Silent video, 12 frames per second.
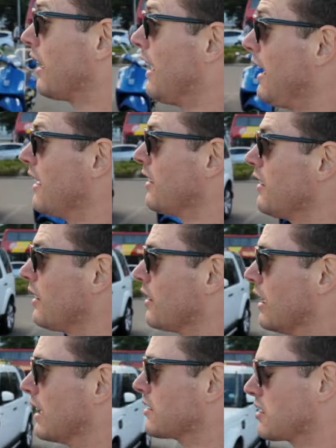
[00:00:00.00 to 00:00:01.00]
And
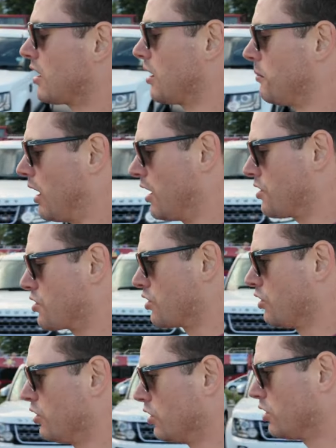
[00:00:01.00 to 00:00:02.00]
next time I
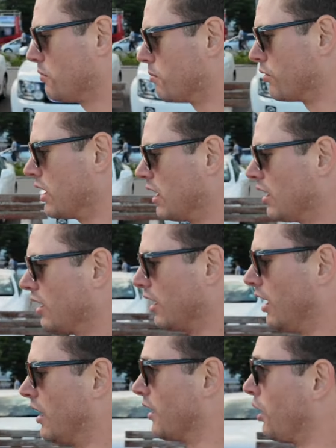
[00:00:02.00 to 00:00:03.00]
should bring
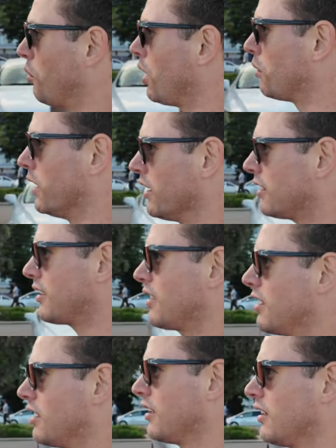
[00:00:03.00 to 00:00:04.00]
Noah with,
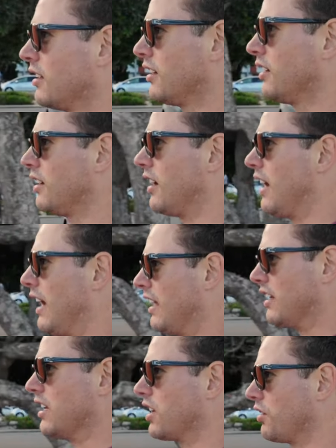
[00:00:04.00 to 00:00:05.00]

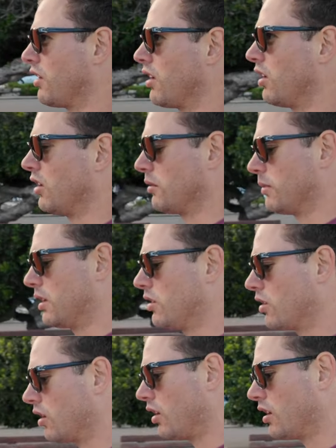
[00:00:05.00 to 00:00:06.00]
and he can run along. But
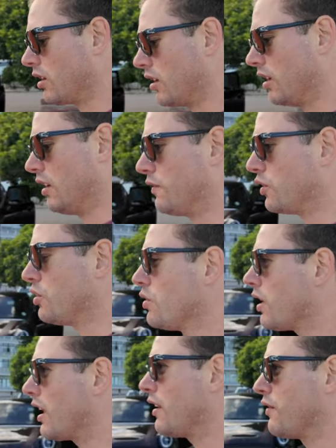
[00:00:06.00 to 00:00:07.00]
you can't, if
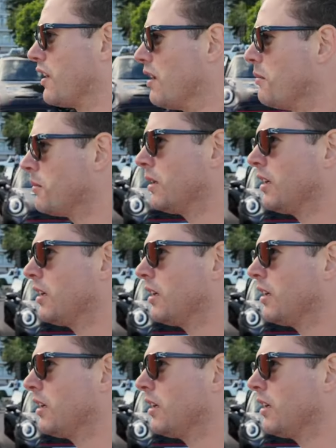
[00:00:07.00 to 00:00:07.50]
you have him